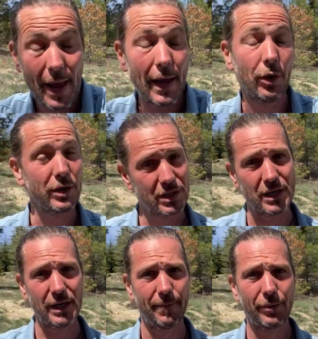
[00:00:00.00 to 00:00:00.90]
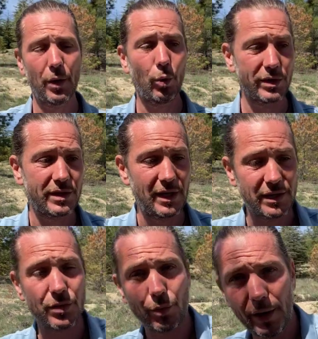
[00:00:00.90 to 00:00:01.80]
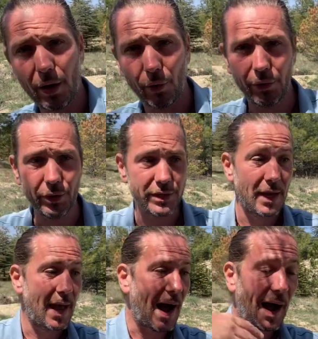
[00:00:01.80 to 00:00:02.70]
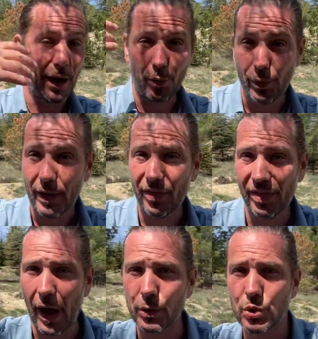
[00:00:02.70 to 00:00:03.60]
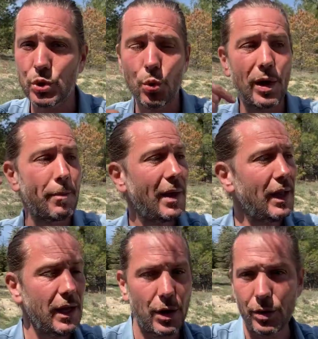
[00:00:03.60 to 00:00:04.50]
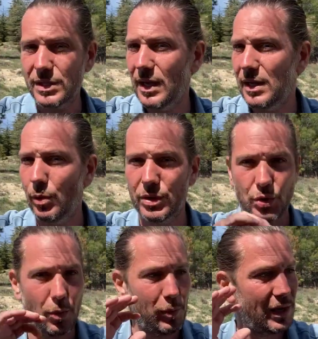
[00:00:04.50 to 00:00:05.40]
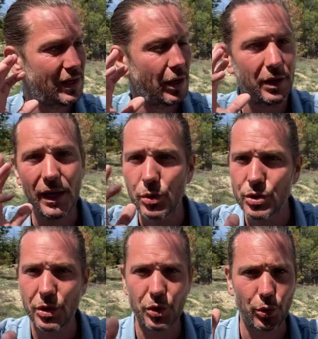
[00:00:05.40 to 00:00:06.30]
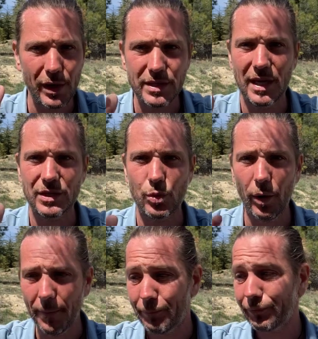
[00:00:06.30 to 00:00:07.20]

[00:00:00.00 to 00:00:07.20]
And honestly, was this real or not? I really thought during many years that it was completely an illusion, crazy and so on.